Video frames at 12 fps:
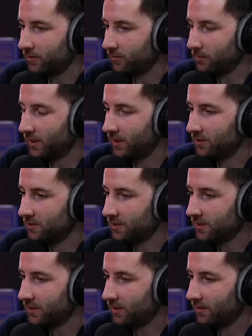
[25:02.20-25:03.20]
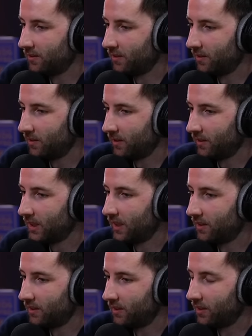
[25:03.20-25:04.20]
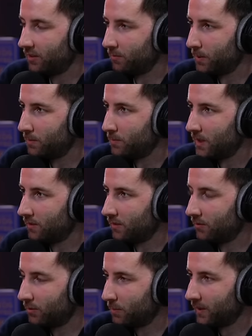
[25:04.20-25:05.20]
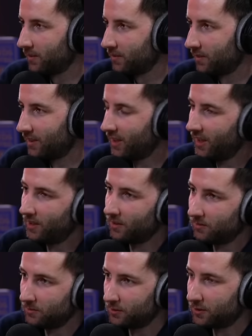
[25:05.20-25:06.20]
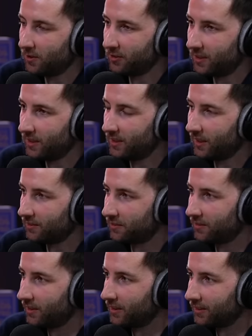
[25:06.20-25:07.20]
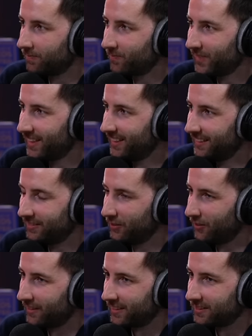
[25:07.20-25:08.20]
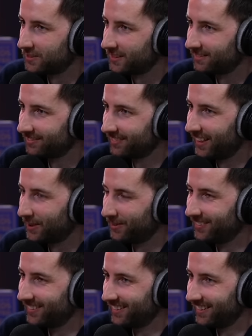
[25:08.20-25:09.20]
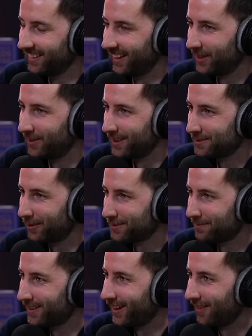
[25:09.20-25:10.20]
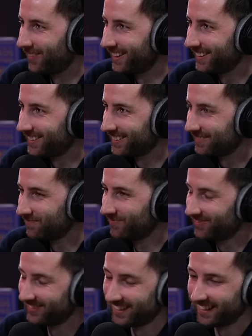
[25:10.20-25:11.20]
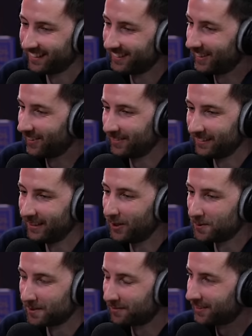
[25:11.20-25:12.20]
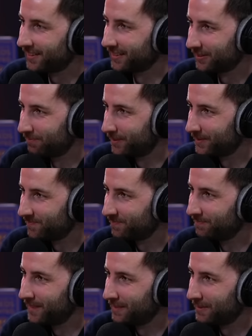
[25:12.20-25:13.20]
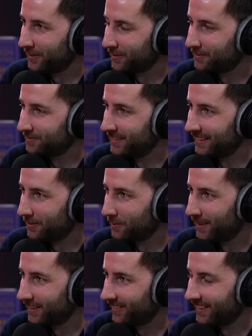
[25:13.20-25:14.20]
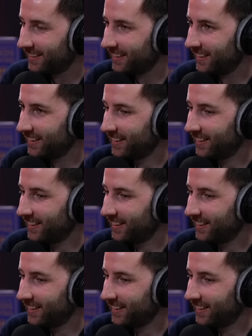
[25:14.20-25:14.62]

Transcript: from that era, isn't he, that you think, yeah, he'd have been amazing under Bielsa. Snoddy had the skill, not the engine. Like, likewise, Ross McCormack, you think, loads of skill, but maybe not really the work rate there.